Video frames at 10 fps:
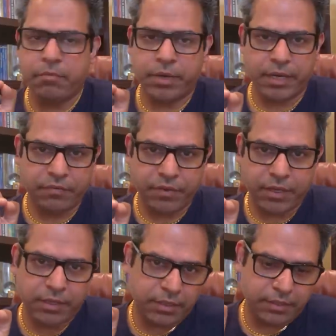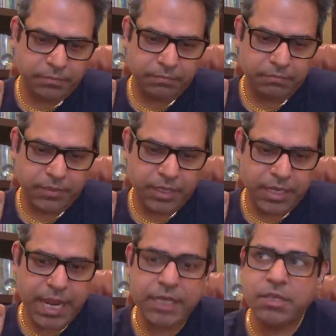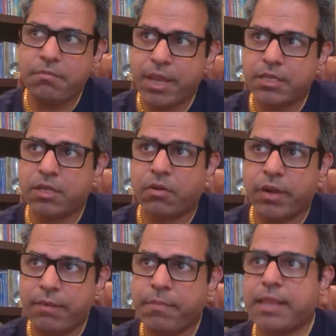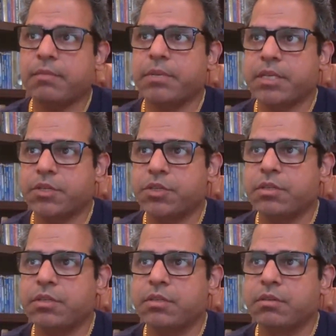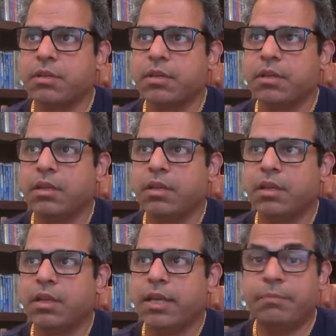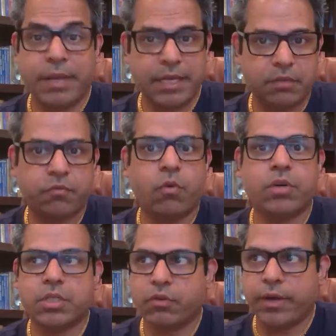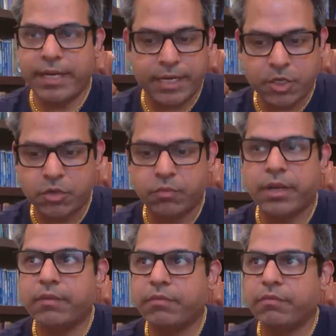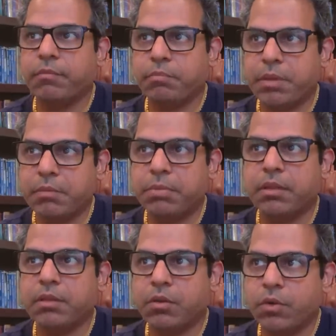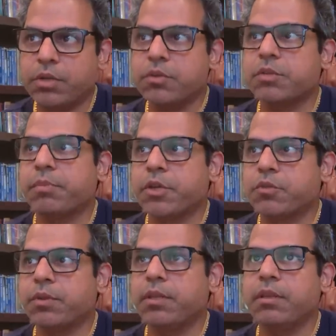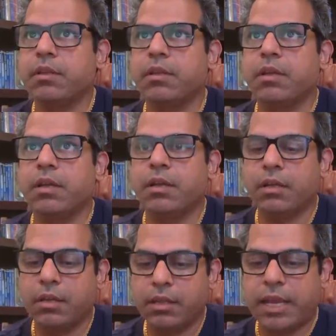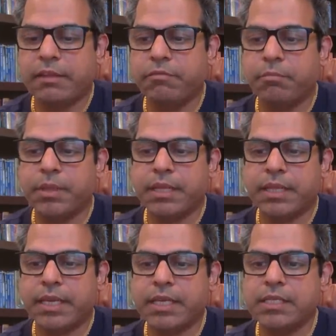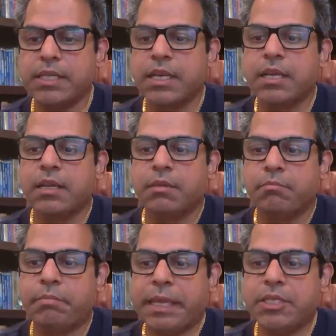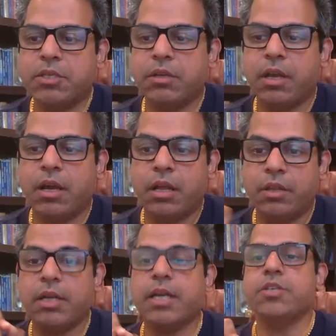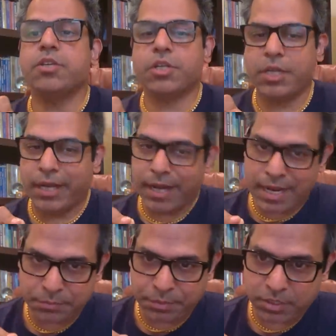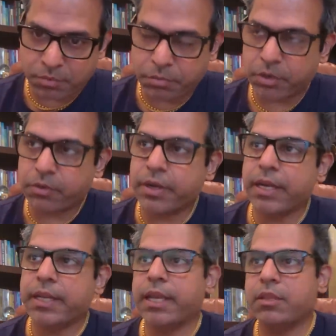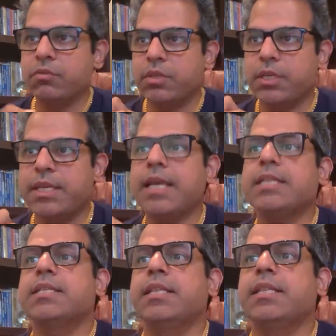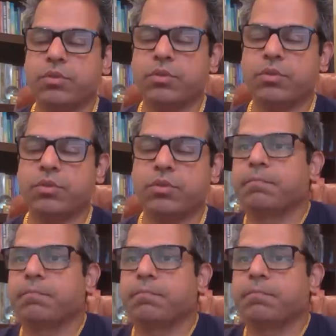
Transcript: difficulty. It actually makes great mathematicians. It makes, of course, great intuitive people going to spiritual uh, life. But the thing is, based on other conjunction and aspects on Mercury and Ketu, yes, things.